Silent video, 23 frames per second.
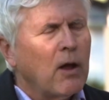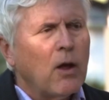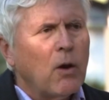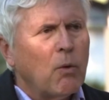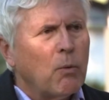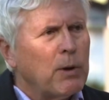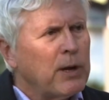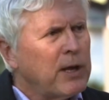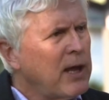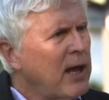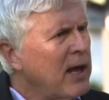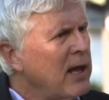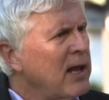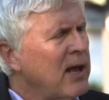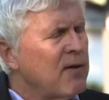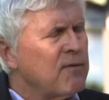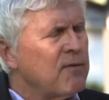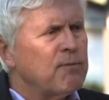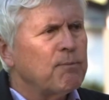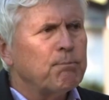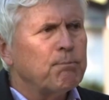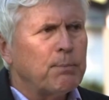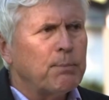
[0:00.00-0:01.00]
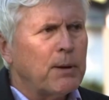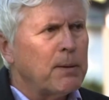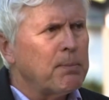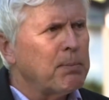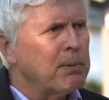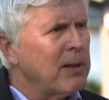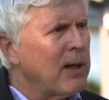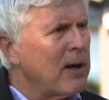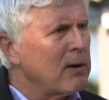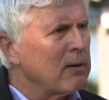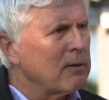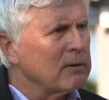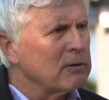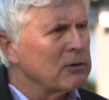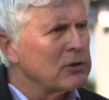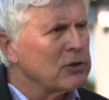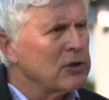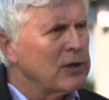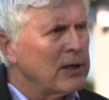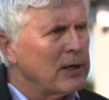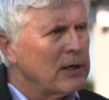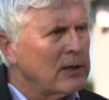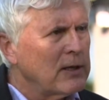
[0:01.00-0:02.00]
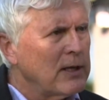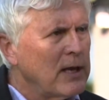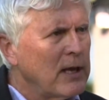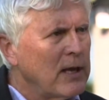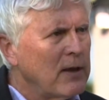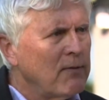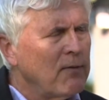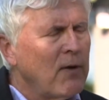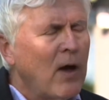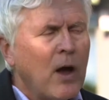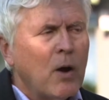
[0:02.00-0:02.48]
We can't have people out on sick leave.